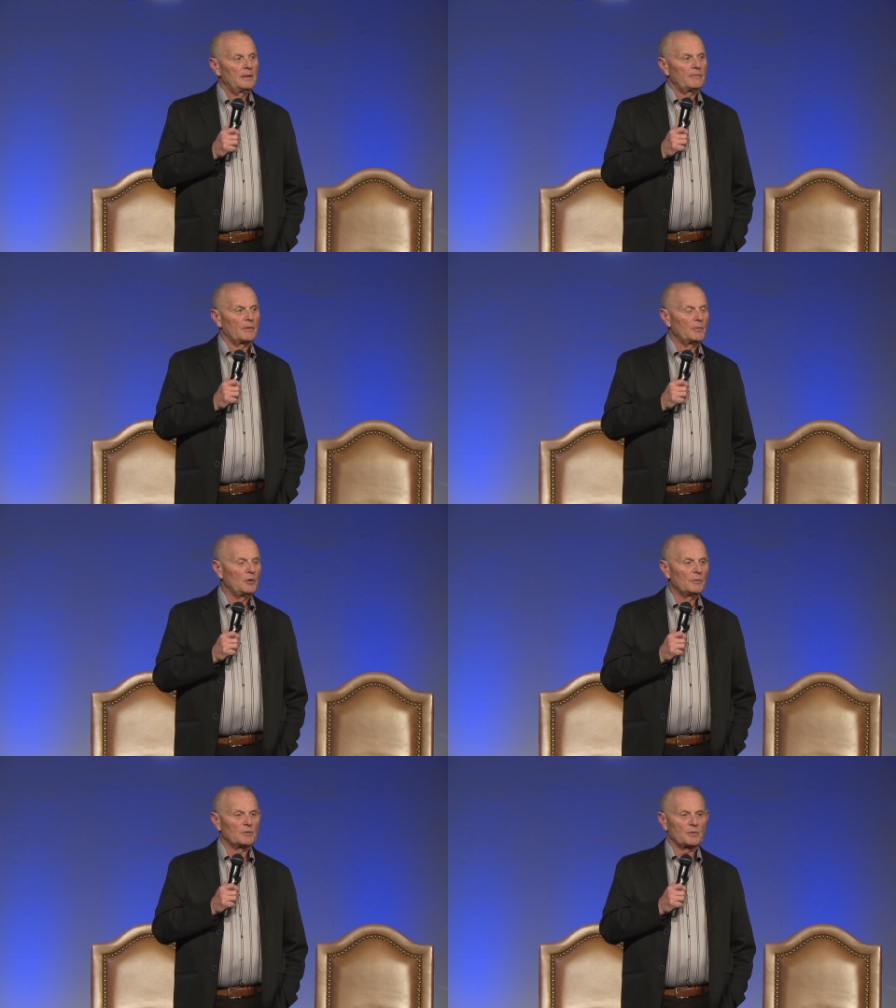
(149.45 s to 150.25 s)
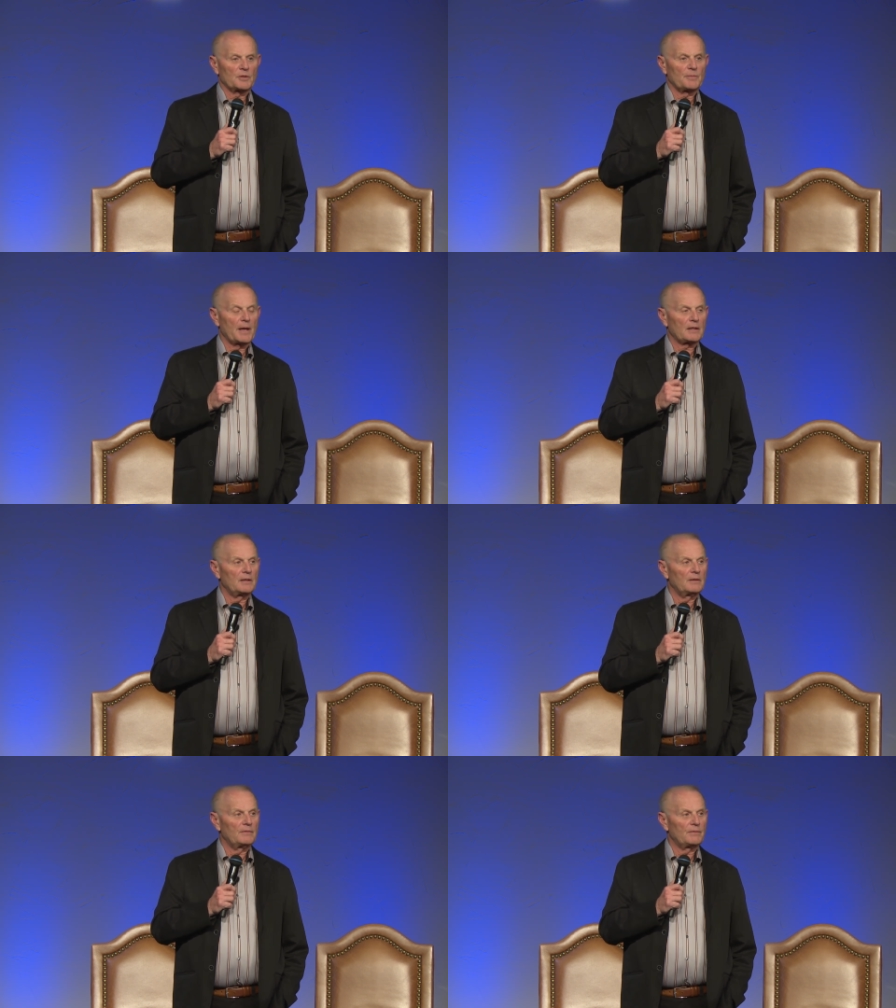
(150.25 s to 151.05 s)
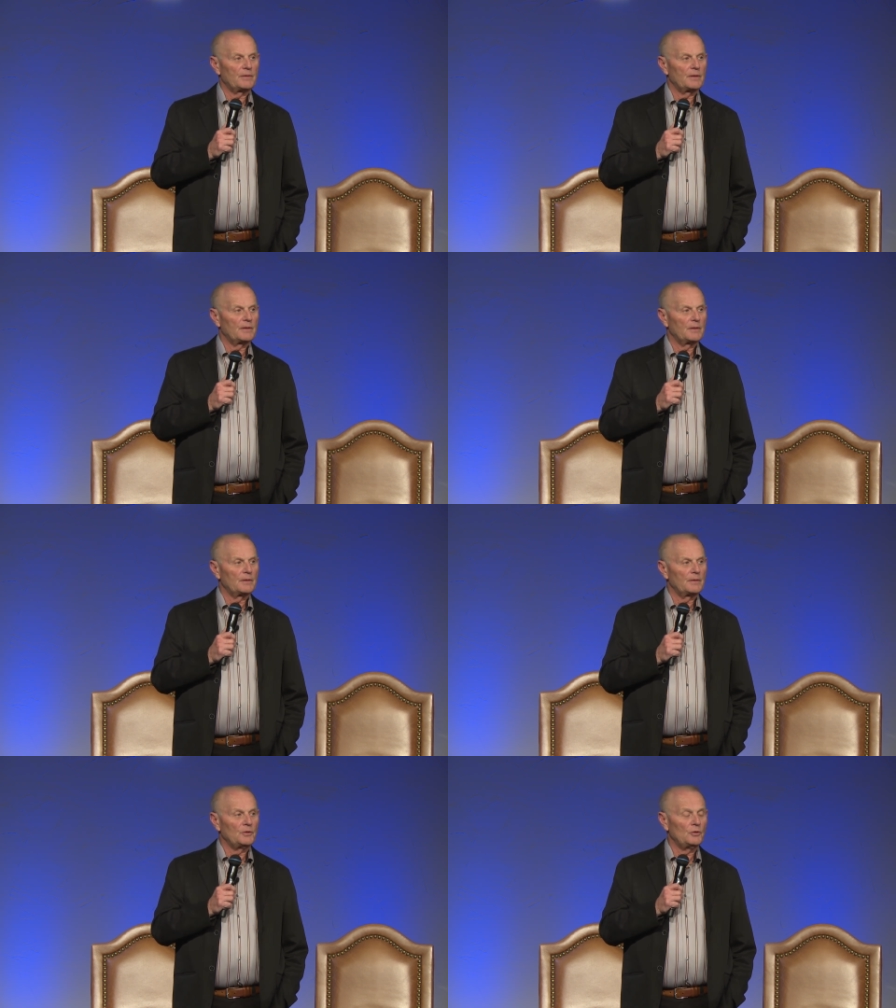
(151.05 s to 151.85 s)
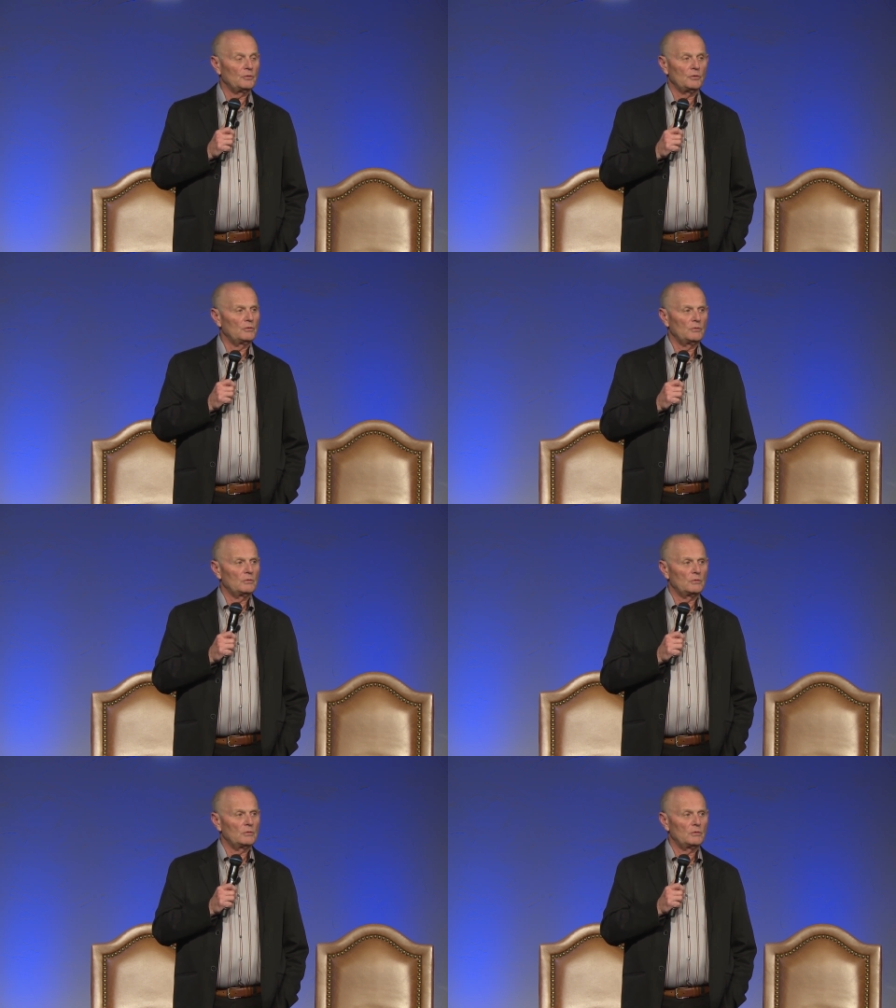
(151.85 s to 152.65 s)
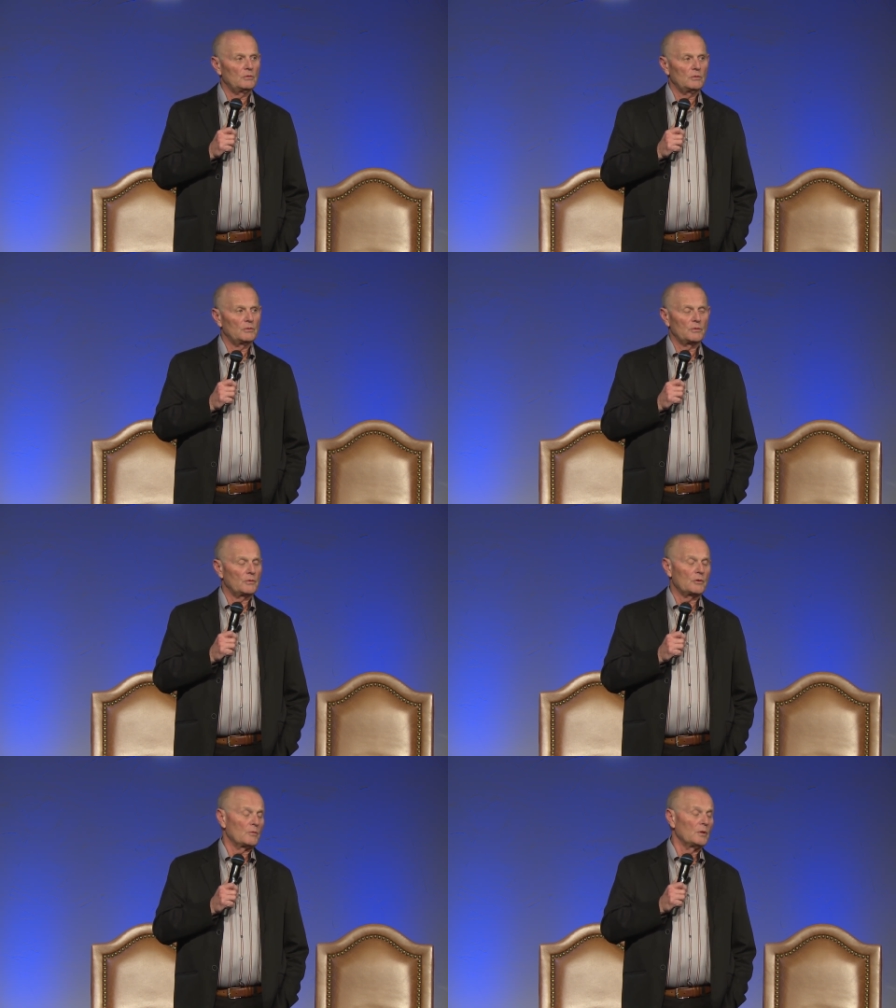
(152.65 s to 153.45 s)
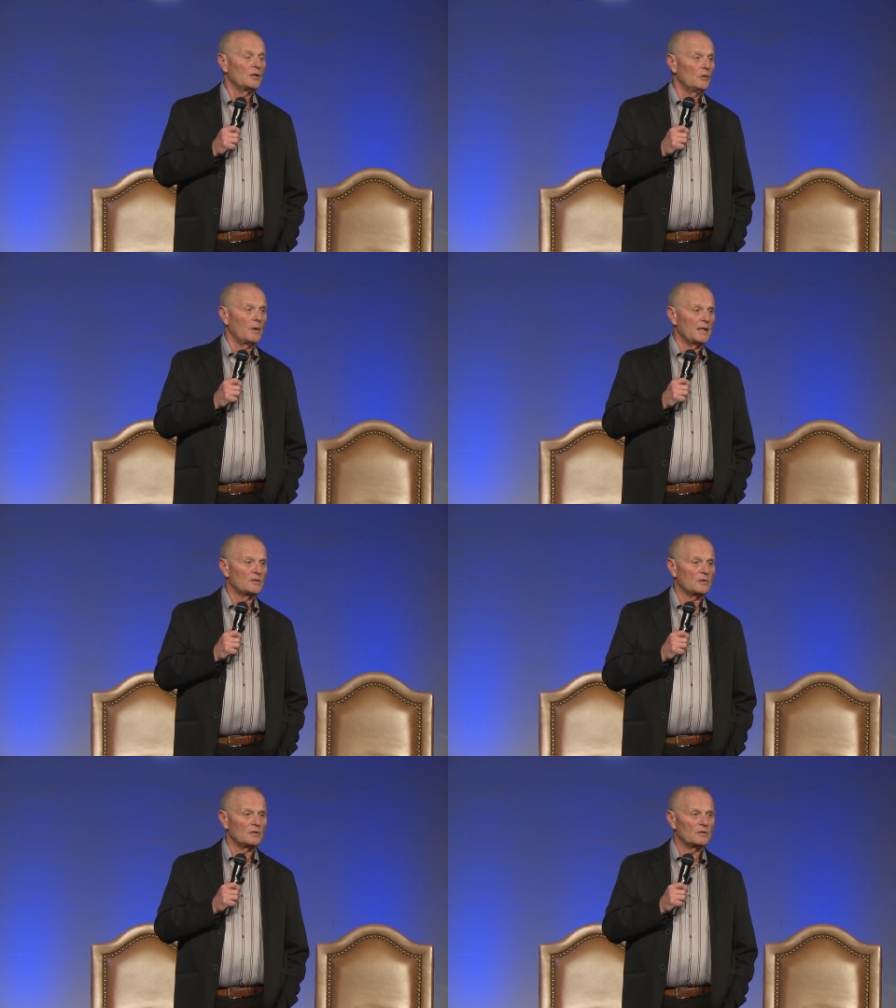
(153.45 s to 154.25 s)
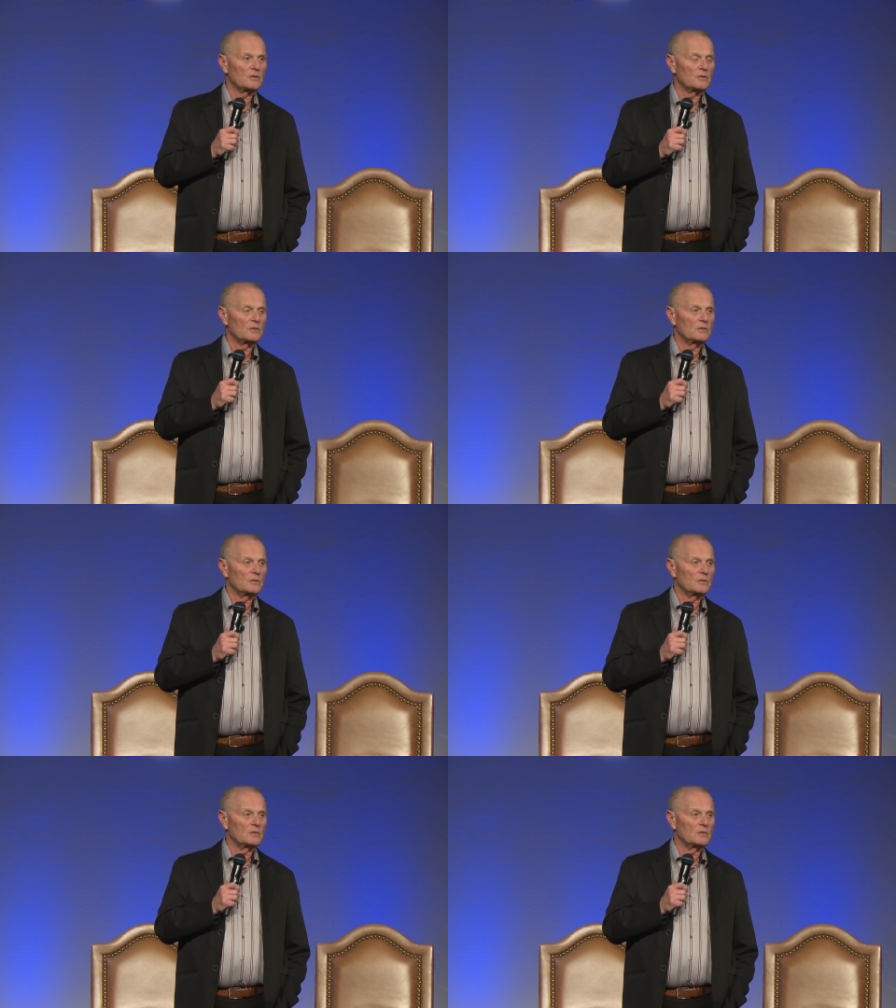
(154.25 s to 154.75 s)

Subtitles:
from human perspective, there are really no answers.